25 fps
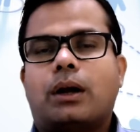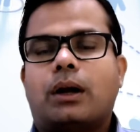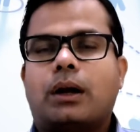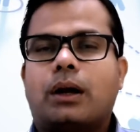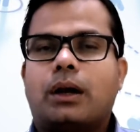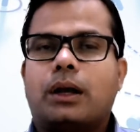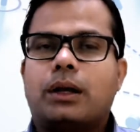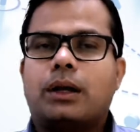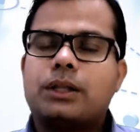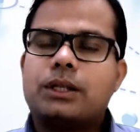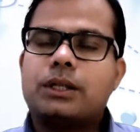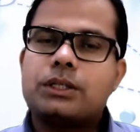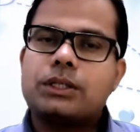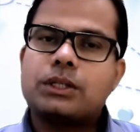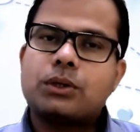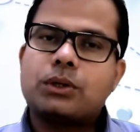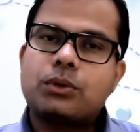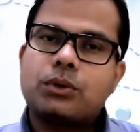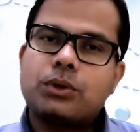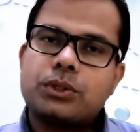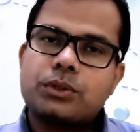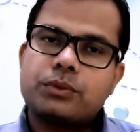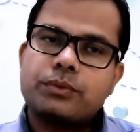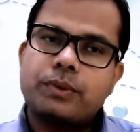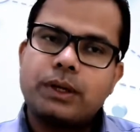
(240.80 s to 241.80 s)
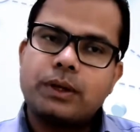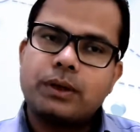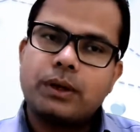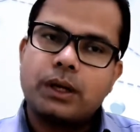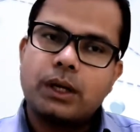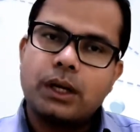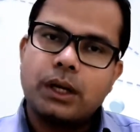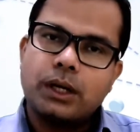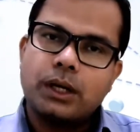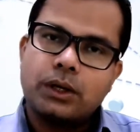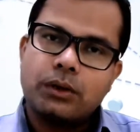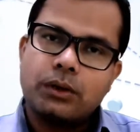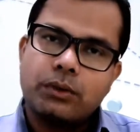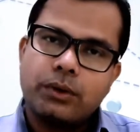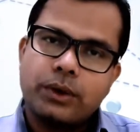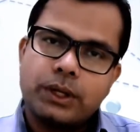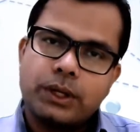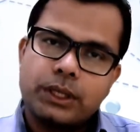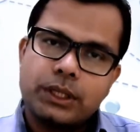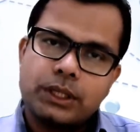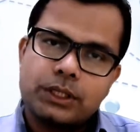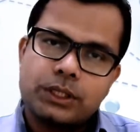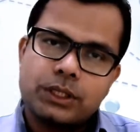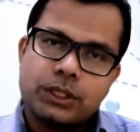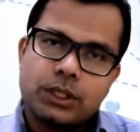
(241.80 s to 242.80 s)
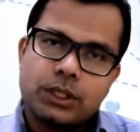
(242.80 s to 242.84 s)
In this course, when you are undergoing this